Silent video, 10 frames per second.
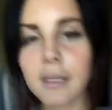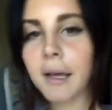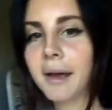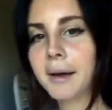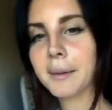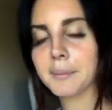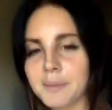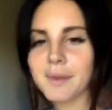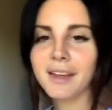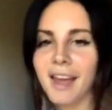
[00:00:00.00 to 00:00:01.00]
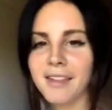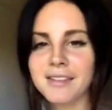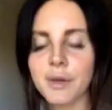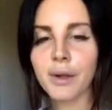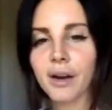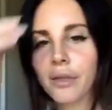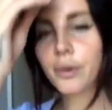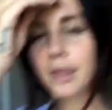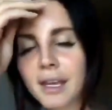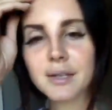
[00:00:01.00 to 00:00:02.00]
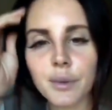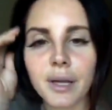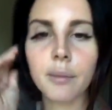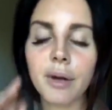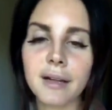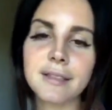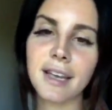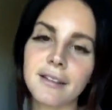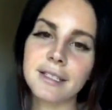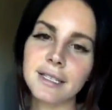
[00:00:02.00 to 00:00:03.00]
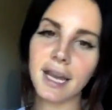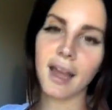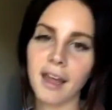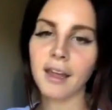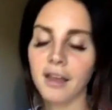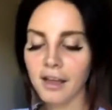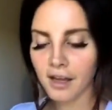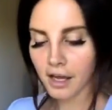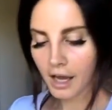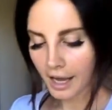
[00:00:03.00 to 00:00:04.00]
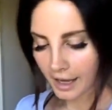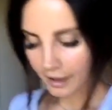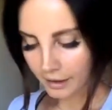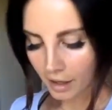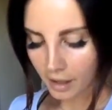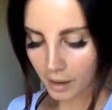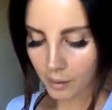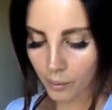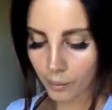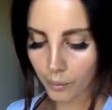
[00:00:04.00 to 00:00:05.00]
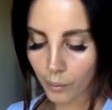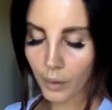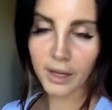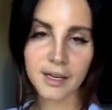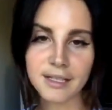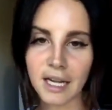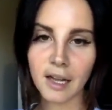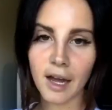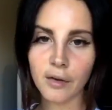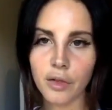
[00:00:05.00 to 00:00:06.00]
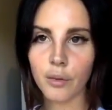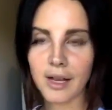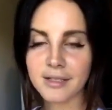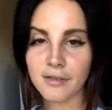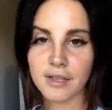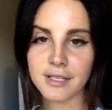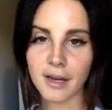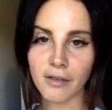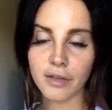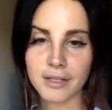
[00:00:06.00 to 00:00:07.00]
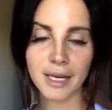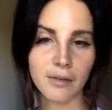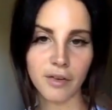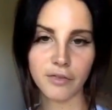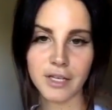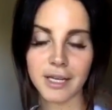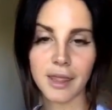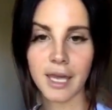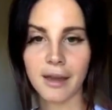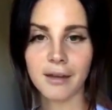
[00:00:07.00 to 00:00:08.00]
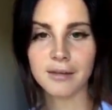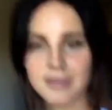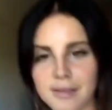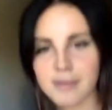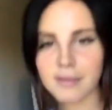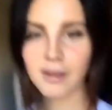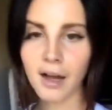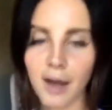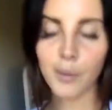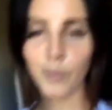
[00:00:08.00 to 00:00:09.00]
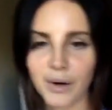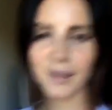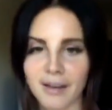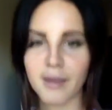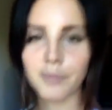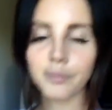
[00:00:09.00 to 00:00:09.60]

Um, and so there are three things we're gonna put on sale today. And um, when they sell out the rest of the stuff, there's like 15 things um, we're gonna